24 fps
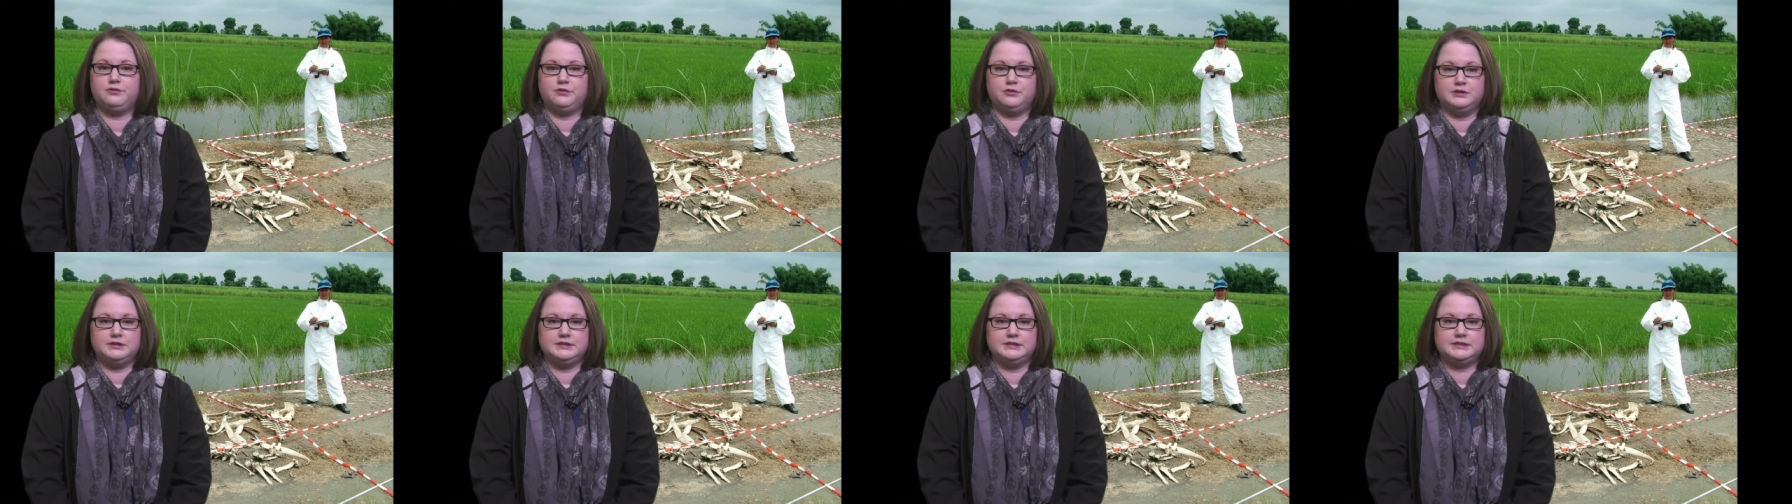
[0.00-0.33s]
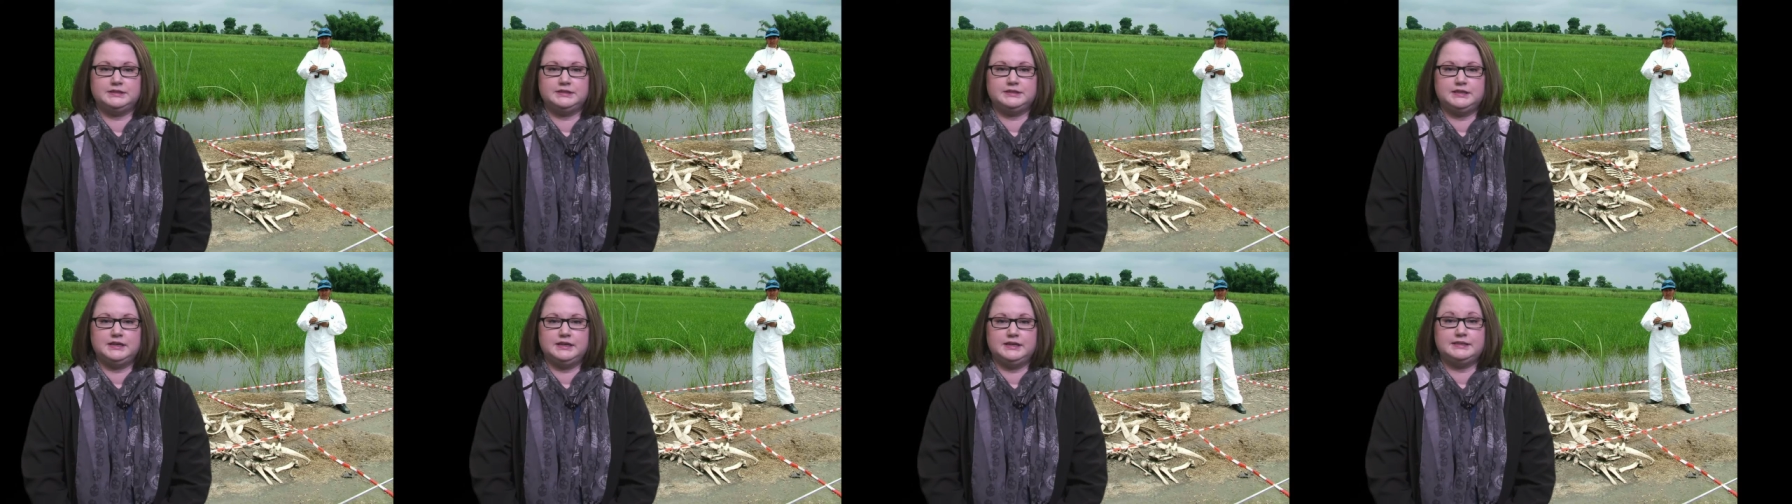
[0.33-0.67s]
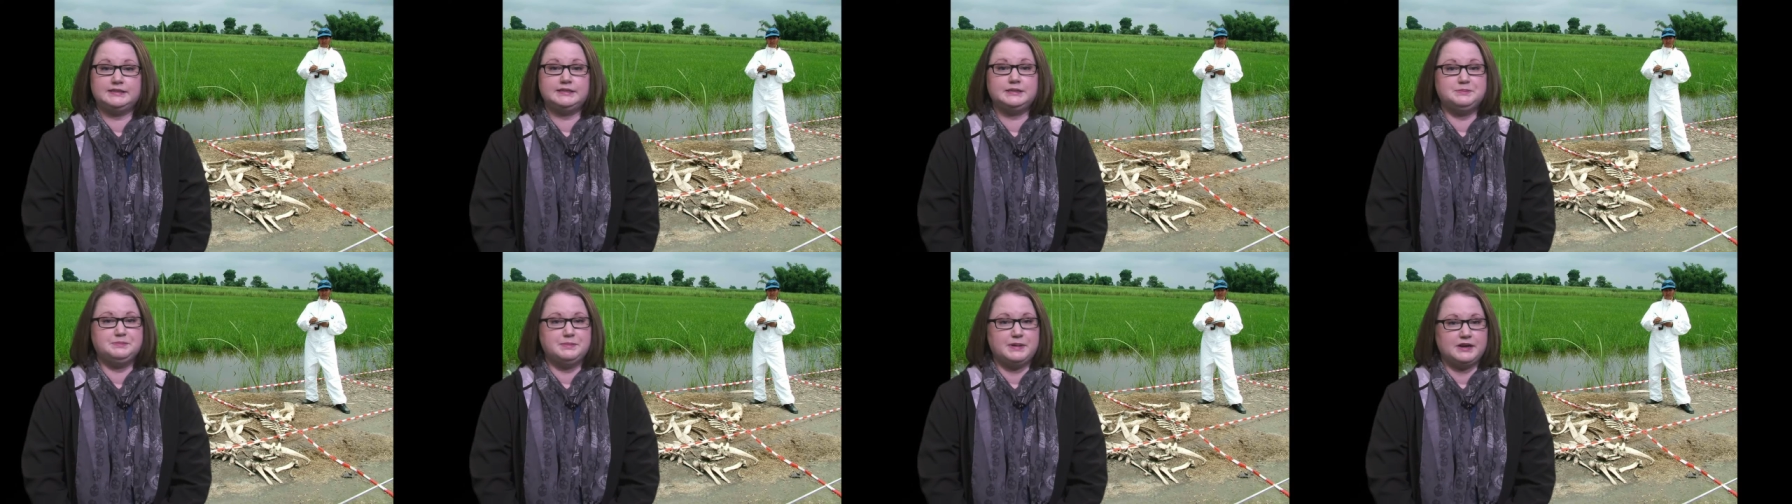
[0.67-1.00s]
forensic
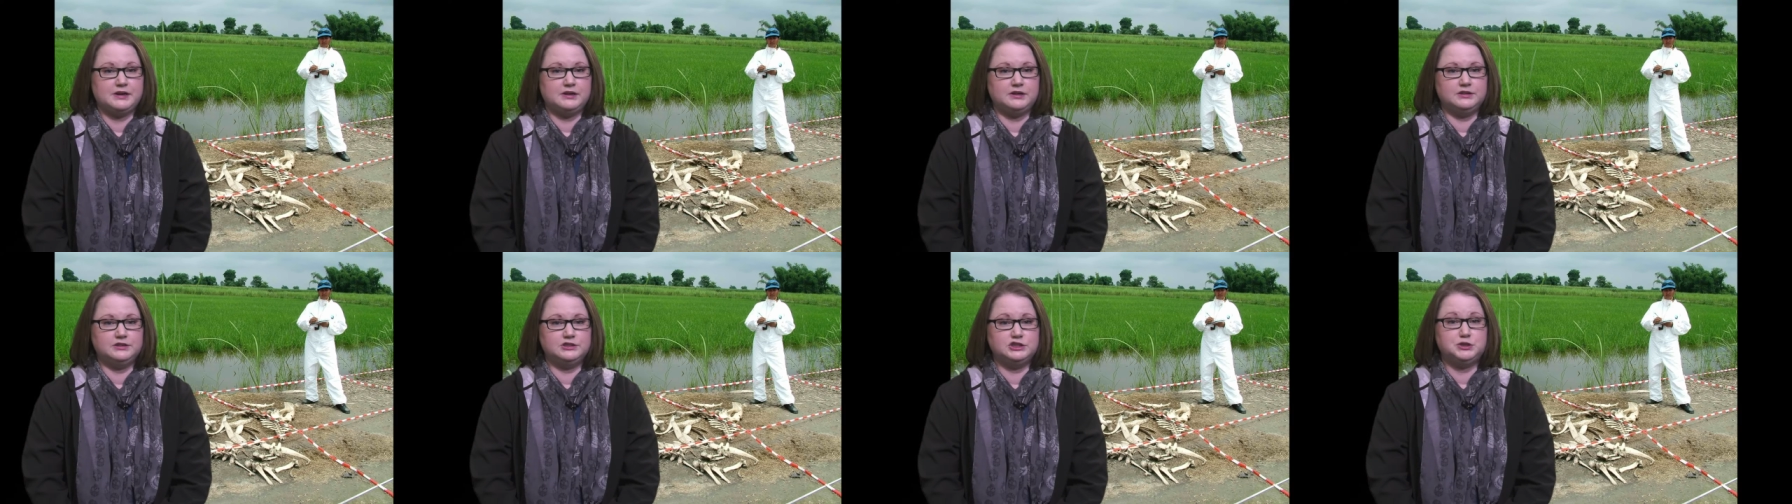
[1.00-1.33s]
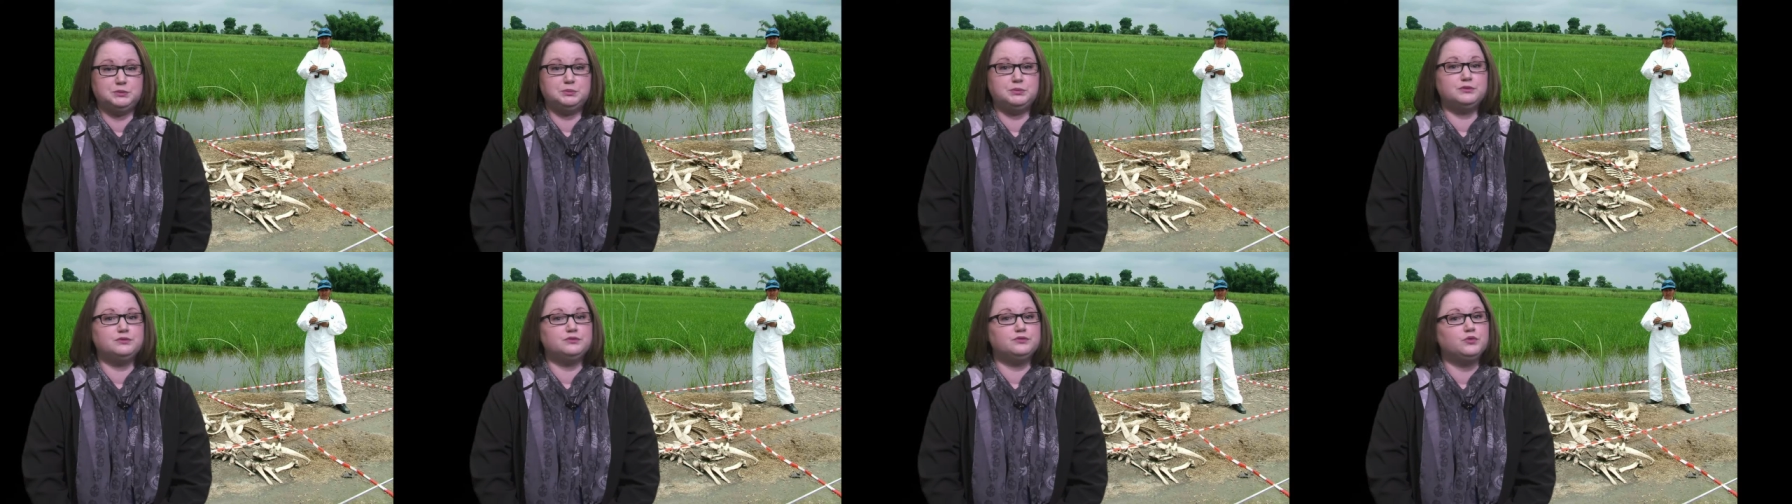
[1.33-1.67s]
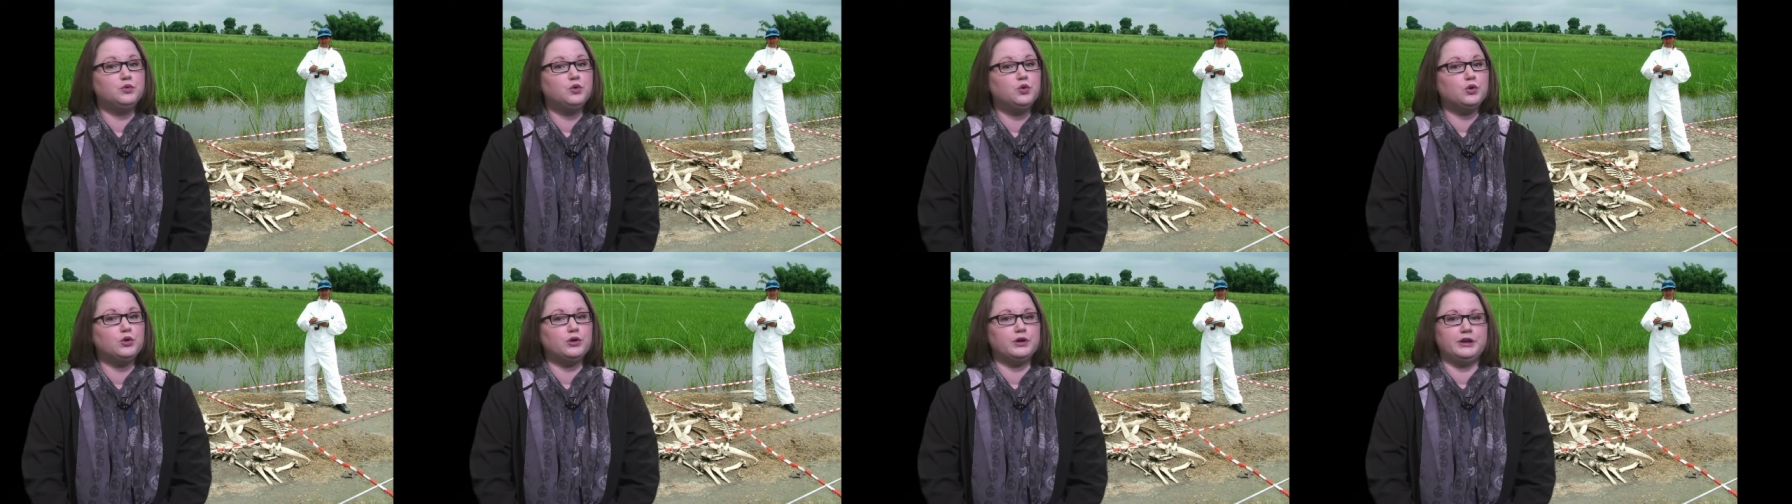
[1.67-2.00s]
science and biology
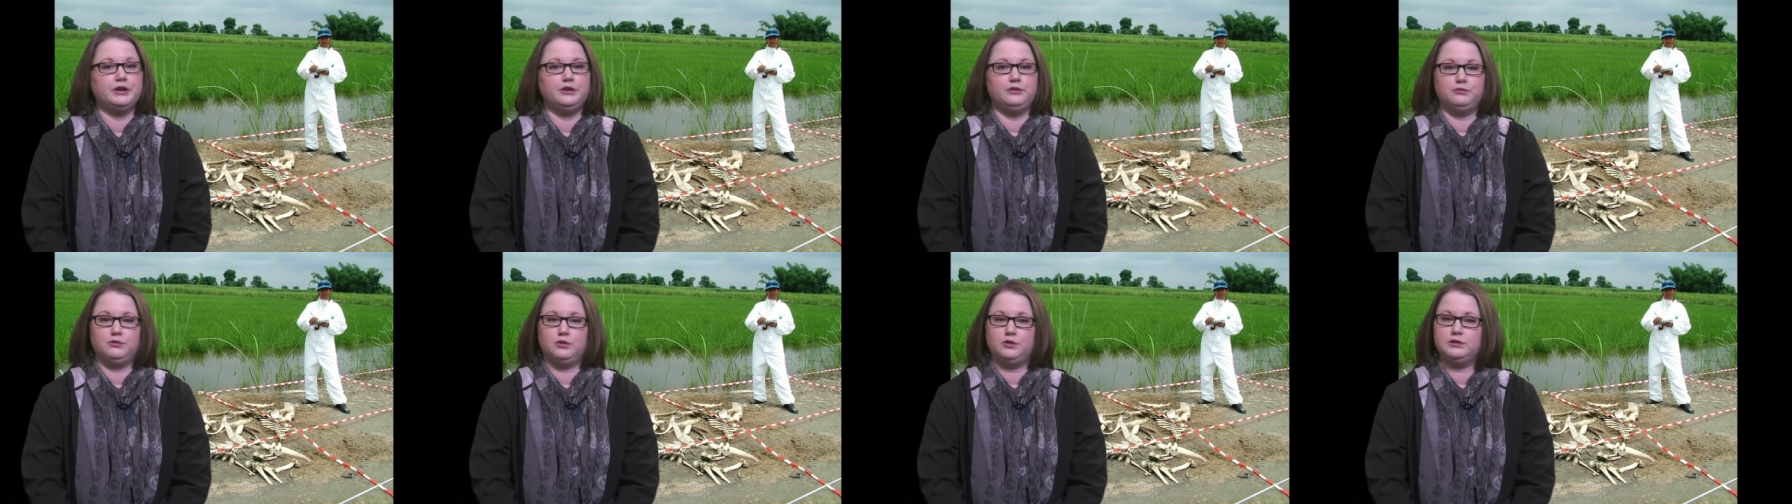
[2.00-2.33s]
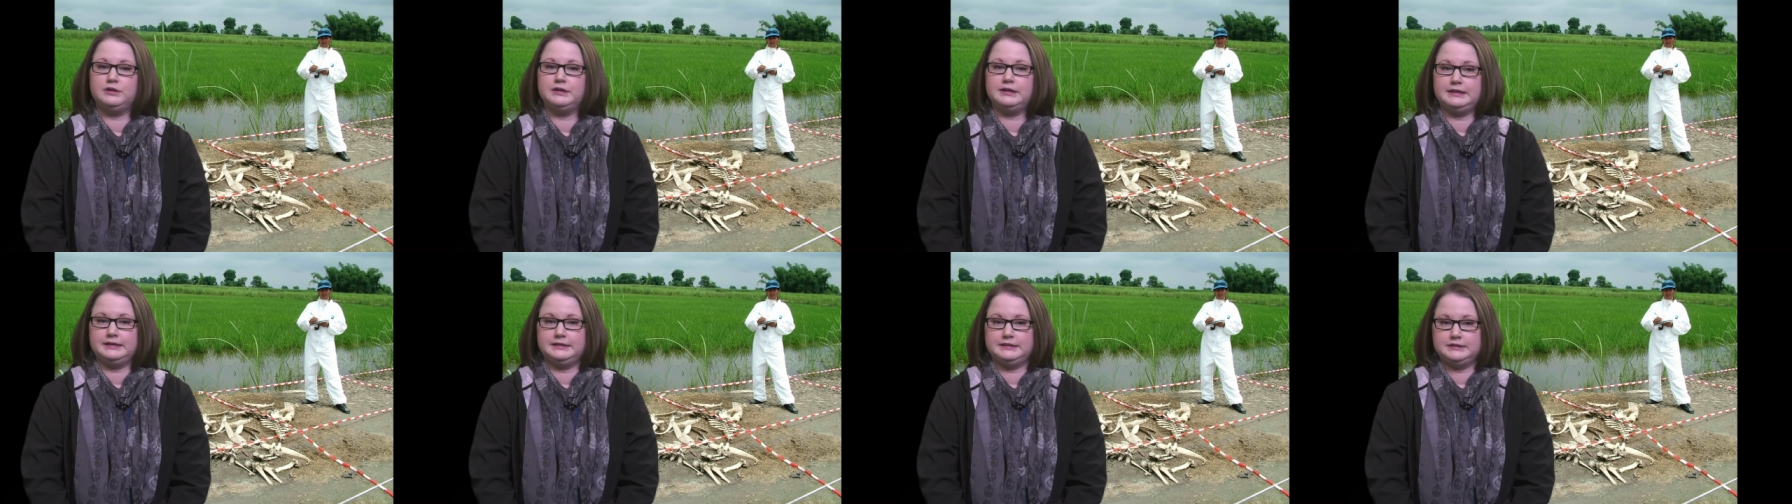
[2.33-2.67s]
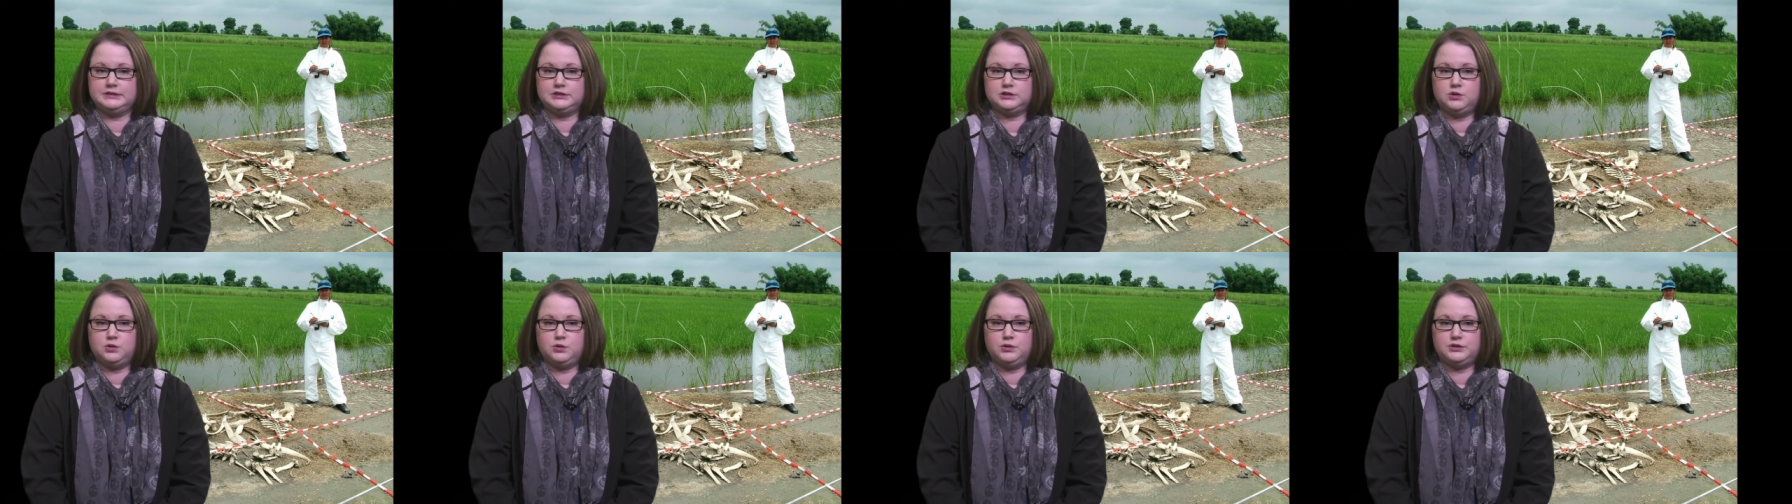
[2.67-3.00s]
before enrolling in
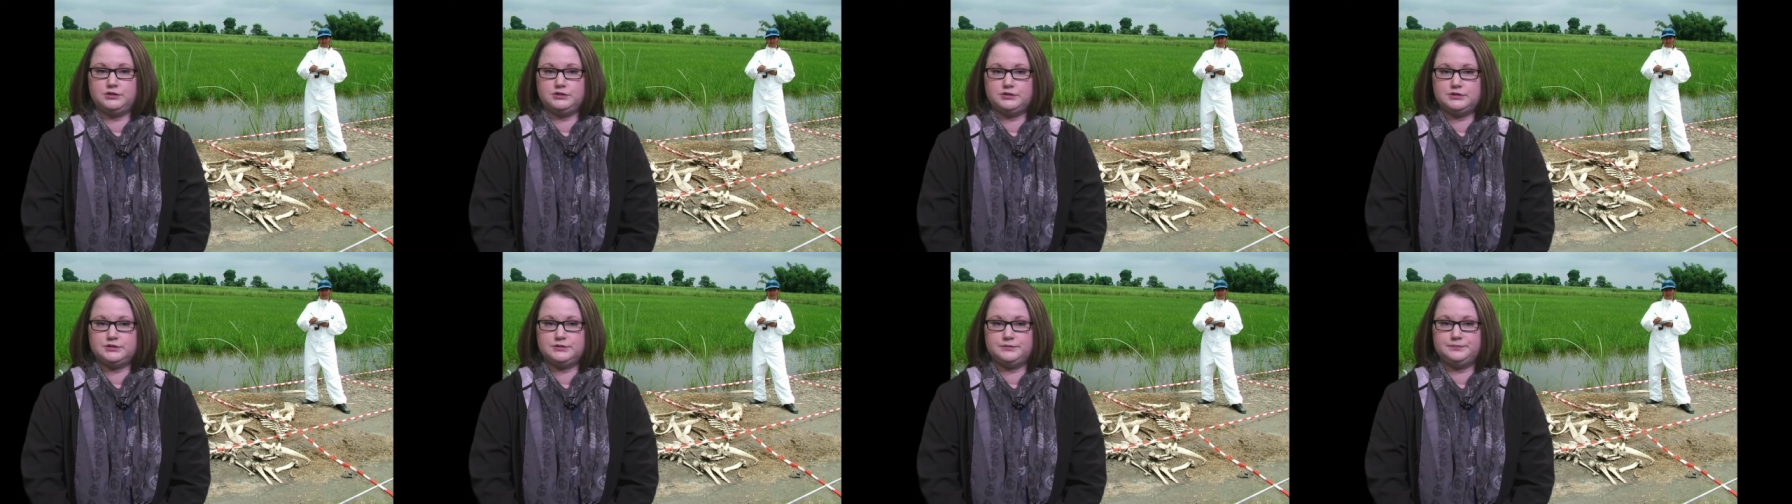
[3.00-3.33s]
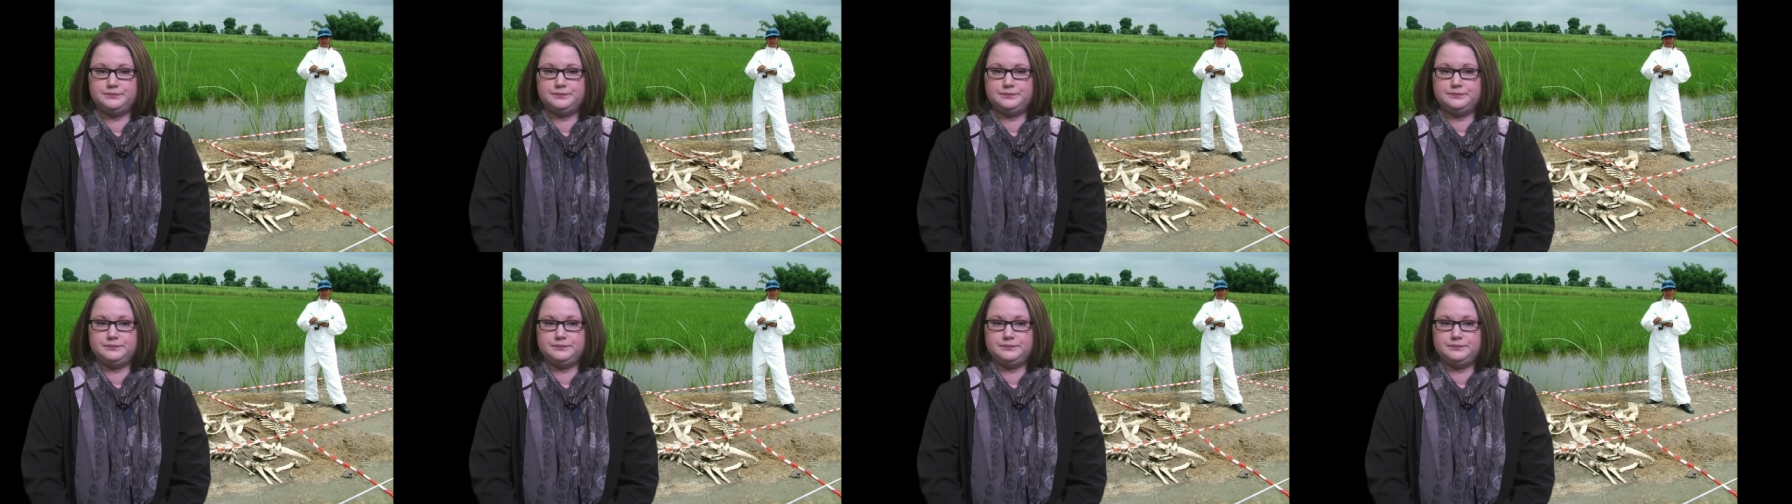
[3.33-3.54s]
this course.